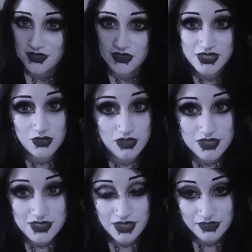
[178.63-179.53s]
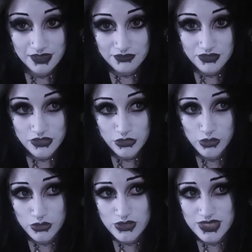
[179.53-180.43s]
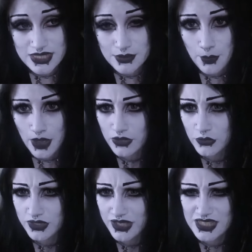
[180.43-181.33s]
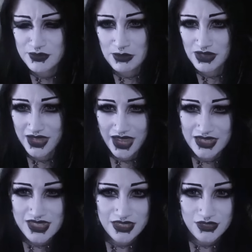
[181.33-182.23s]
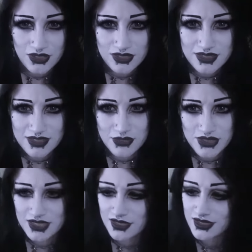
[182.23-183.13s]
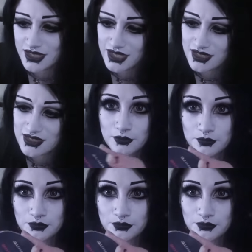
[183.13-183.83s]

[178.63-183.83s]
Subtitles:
This costs 11 euros. I don't know what that is, maybe like $18 New Zealand, I guess.